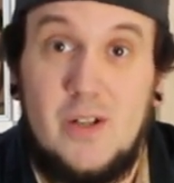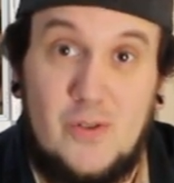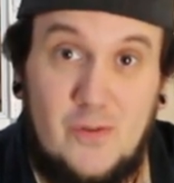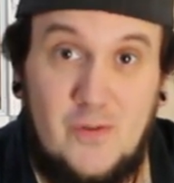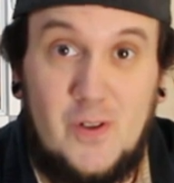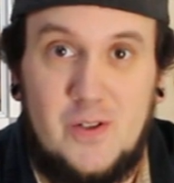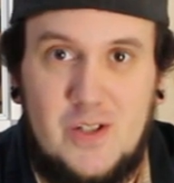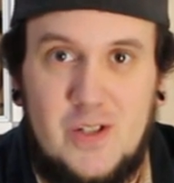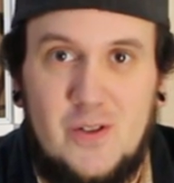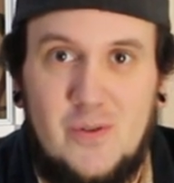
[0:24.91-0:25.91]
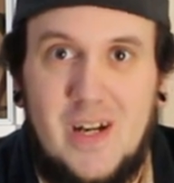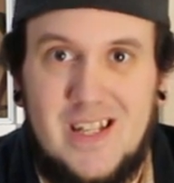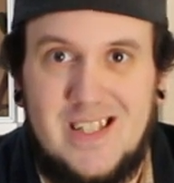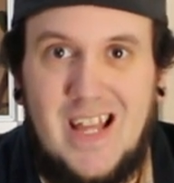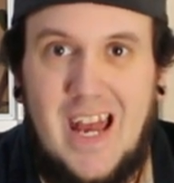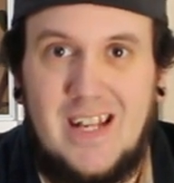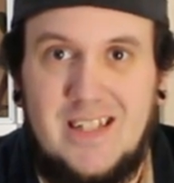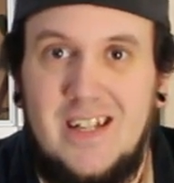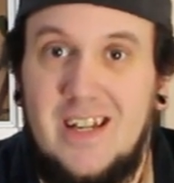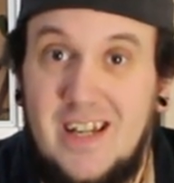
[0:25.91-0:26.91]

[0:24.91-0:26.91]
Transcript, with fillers: is referred to as that.